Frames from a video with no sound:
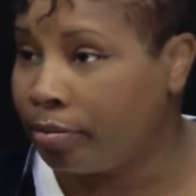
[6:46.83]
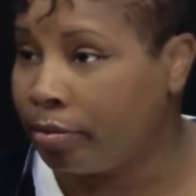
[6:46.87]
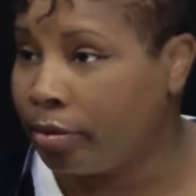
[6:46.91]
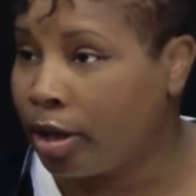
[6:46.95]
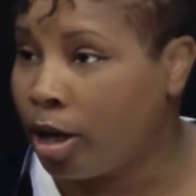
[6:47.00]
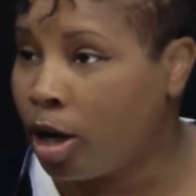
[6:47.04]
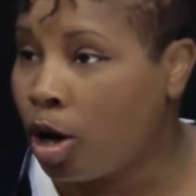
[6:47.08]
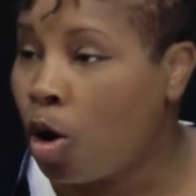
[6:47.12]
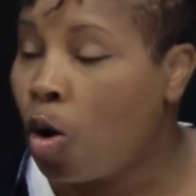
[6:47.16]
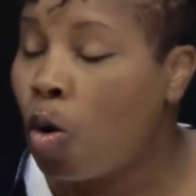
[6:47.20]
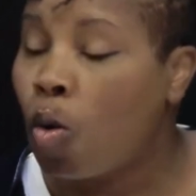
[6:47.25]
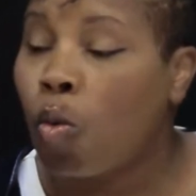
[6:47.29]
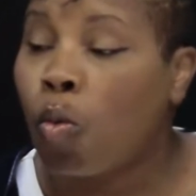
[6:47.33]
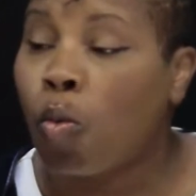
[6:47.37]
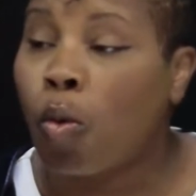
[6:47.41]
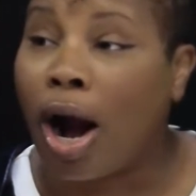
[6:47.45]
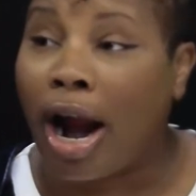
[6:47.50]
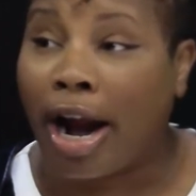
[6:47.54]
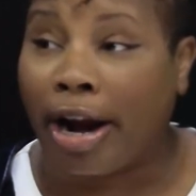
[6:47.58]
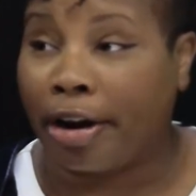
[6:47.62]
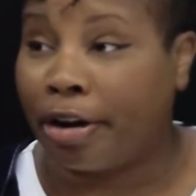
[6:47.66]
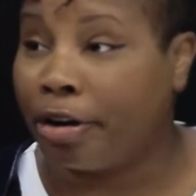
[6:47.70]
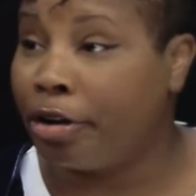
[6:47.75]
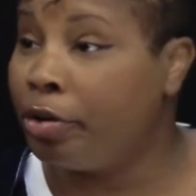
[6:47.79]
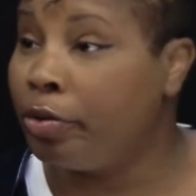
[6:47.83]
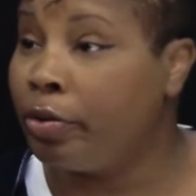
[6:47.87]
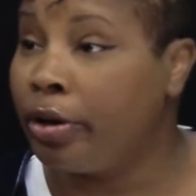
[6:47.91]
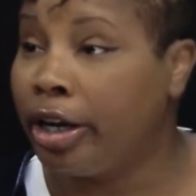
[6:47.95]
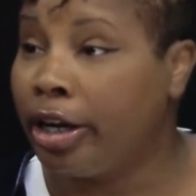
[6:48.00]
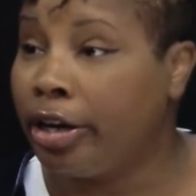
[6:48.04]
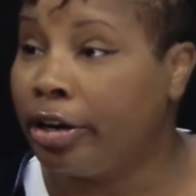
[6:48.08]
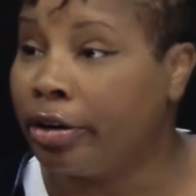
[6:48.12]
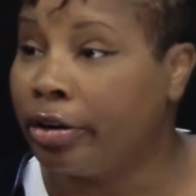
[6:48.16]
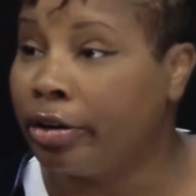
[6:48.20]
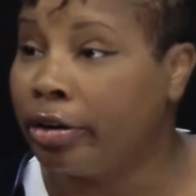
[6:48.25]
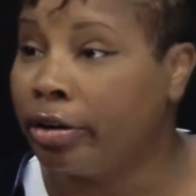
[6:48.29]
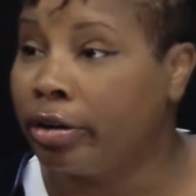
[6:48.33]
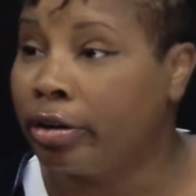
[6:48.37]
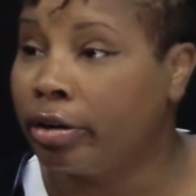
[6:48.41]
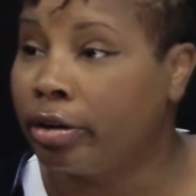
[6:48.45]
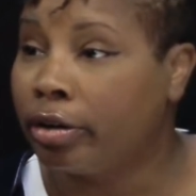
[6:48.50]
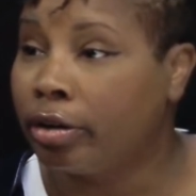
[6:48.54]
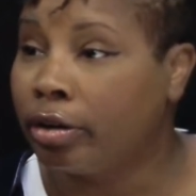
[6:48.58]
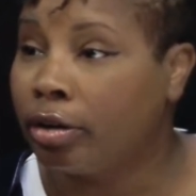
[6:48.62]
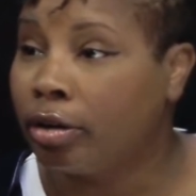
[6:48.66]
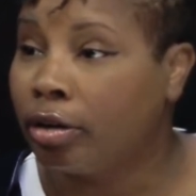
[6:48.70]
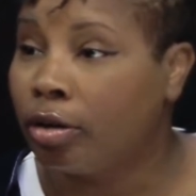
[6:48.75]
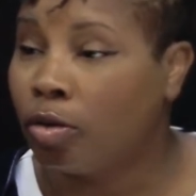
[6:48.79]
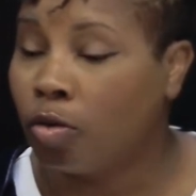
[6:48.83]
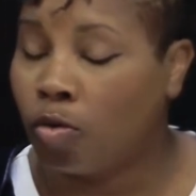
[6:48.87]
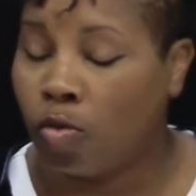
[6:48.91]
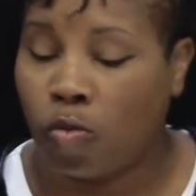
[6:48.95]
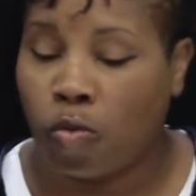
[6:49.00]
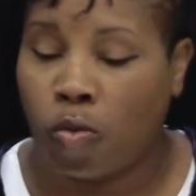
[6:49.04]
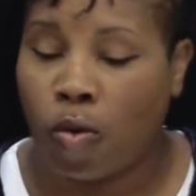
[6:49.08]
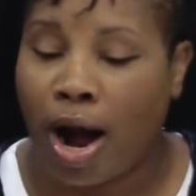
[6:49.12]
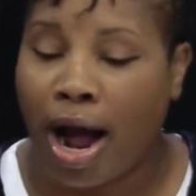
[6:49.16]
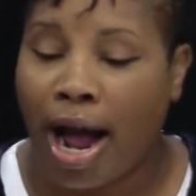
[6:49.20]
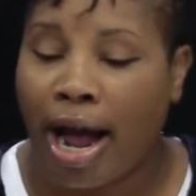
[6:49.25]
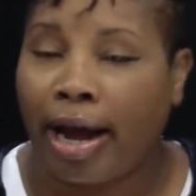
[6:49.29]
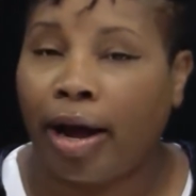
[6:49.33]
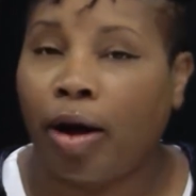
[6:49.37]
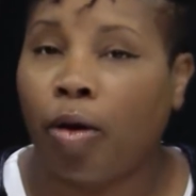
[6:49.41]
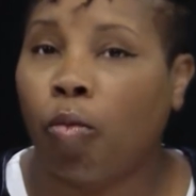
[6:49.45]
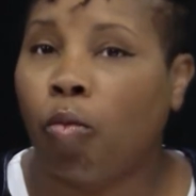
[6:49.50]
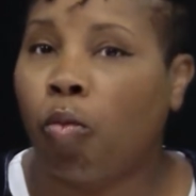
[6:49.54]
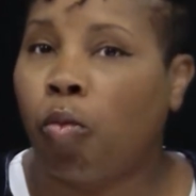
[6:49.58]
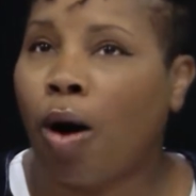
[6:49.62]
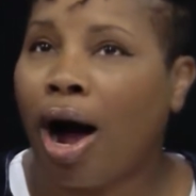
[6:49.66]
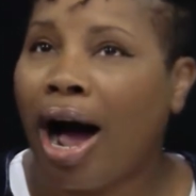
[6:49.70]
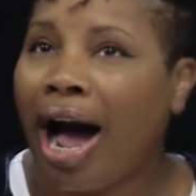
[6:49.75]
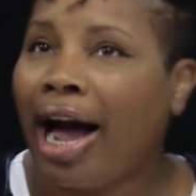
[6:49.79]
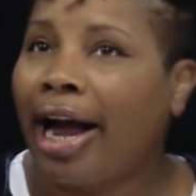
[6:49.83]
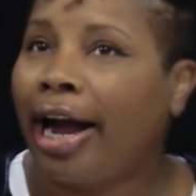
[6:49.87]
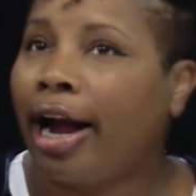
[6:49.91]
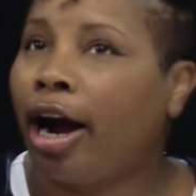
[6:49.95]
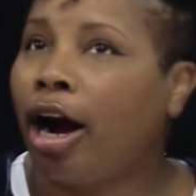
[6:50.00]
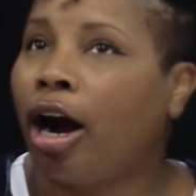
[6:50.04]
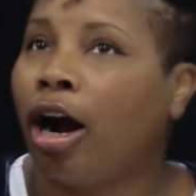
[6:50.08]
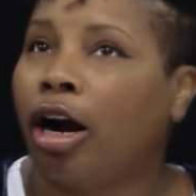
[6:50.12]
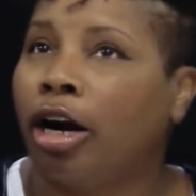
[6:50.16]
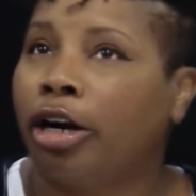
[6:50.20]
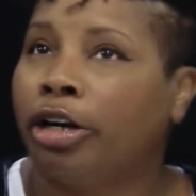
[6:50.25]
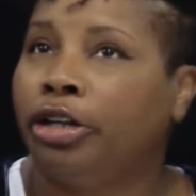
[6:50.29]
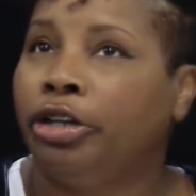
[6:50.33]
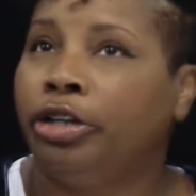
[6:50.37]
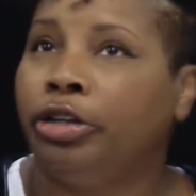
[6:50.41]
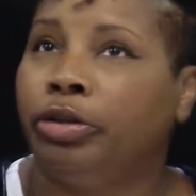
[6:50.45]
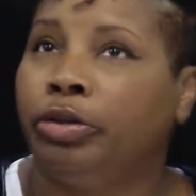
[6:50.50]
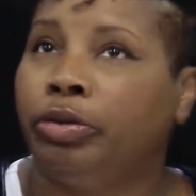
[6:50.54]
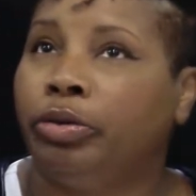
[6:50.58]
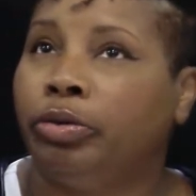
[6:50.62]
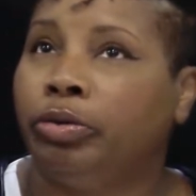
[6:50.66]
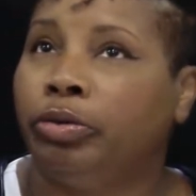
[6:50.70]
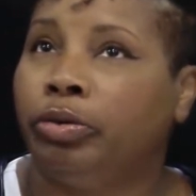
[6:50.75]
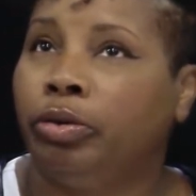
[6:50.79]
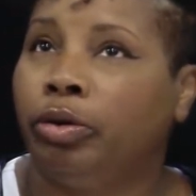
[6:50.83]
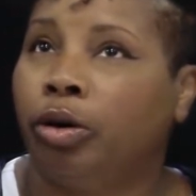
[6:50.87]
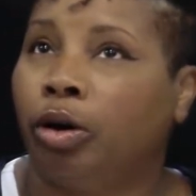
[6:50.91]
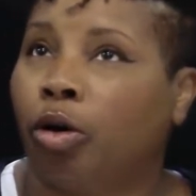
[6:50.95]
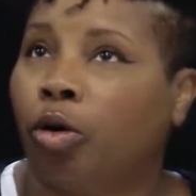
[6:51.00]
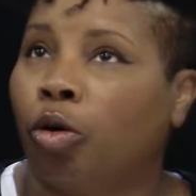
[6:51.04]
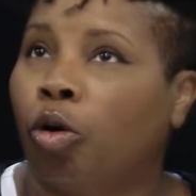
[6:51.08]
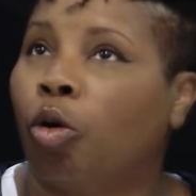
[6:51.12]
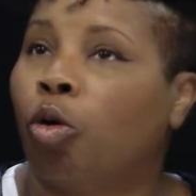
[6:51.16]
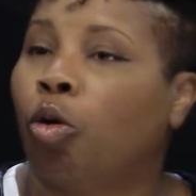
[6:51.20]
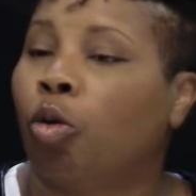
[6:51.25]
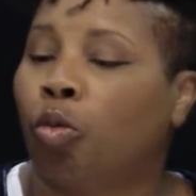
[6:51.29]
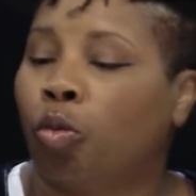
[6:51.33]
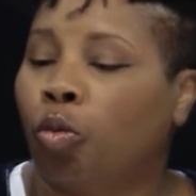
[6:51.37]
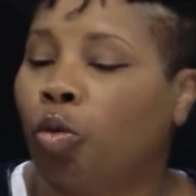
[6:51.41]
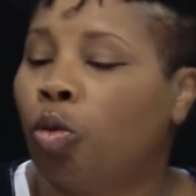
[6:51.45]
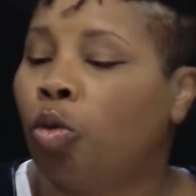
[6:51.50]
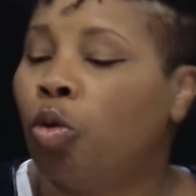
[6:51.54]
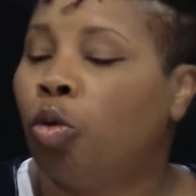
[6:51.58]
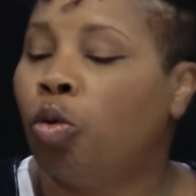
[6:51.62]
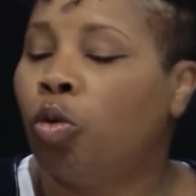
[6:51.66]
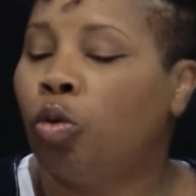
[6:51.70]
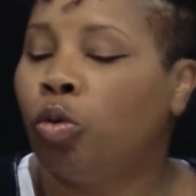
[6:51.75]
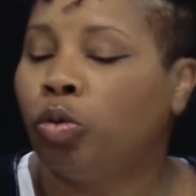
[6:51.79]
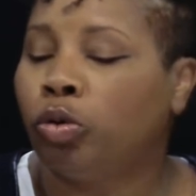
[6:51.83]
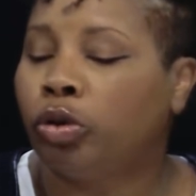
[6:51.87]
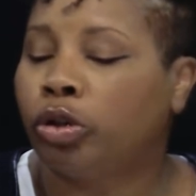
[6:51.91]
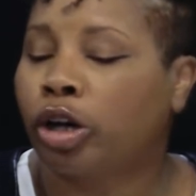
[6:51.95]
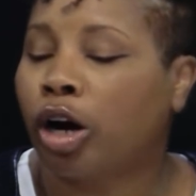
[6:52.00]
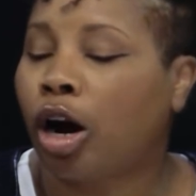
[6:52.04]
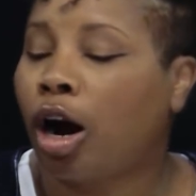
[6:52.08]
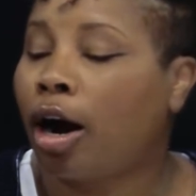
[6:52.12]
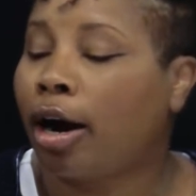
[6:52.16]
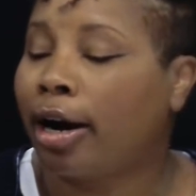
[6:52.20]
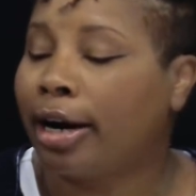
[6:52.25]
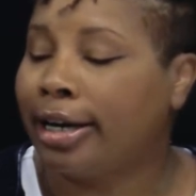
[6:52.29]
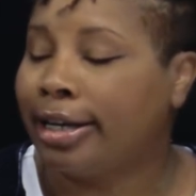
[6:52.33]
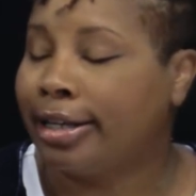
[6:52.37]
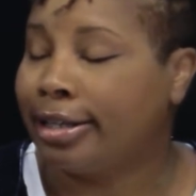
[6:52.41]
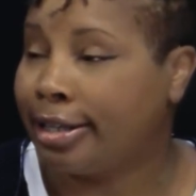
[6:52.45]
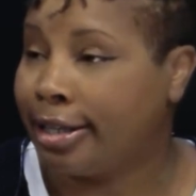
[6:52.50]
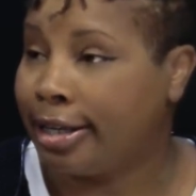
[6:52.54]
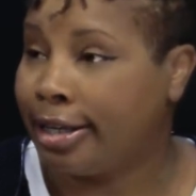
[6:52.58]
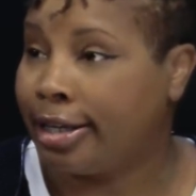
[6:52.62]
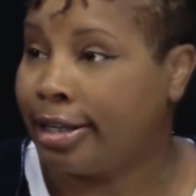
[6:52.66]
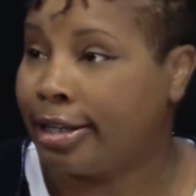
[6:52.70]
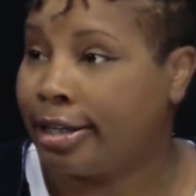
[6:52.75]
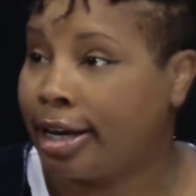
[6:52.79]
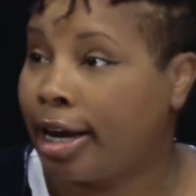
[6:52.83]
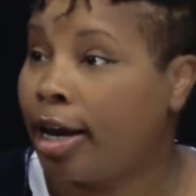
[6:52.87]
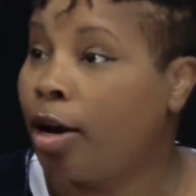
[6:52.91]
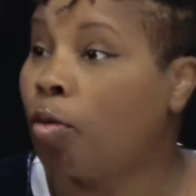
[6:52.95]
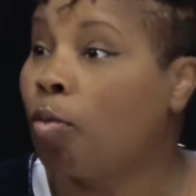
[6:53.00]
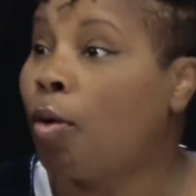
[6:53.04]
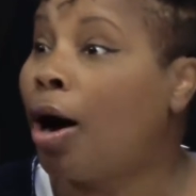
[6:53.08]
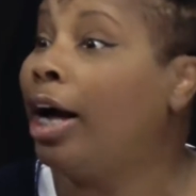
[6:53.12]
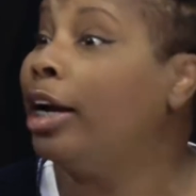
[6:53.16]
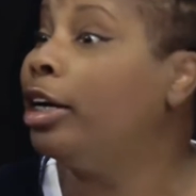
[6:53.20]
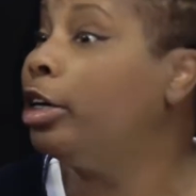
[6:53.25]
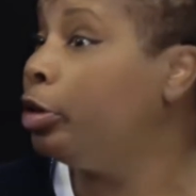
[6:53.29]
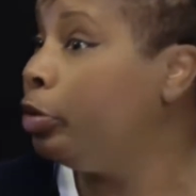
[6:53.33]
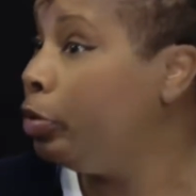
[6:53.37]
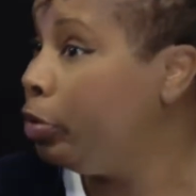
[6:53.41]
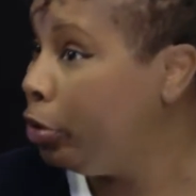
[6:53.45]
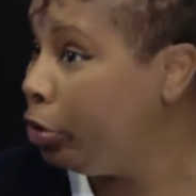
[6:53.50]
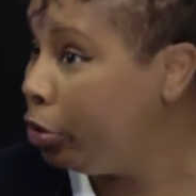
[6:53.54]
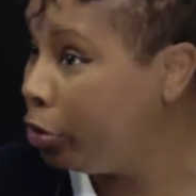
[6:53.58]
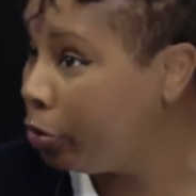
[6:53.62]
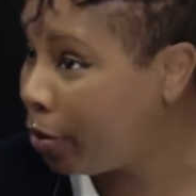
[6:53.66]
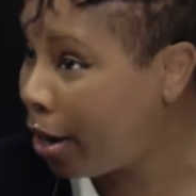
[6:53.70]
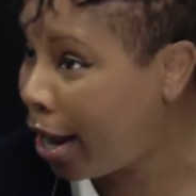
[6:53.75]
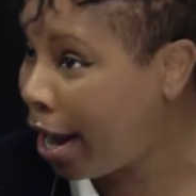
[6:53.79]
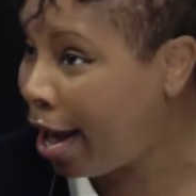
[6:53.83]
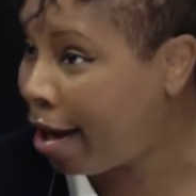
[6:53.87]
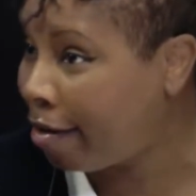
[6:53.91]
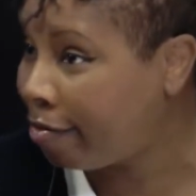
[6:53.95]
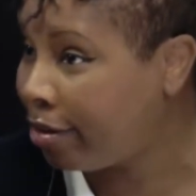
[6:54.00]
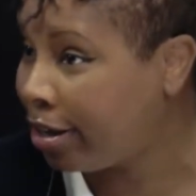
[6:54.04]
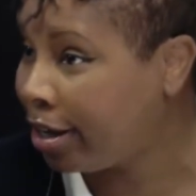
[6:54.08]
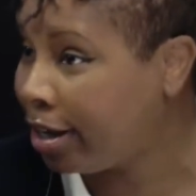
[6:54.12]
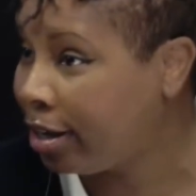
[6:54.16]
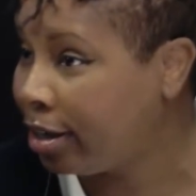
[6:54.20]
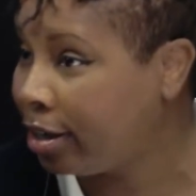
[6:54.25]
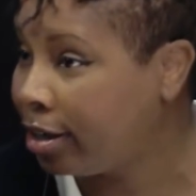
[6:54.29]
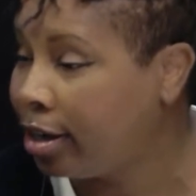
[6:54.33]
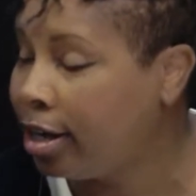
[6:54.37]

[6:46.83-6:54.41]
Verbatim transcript: Mm-hmm. Why are you here? That's right. Why why are you or, or, whose car is this and why do you have it?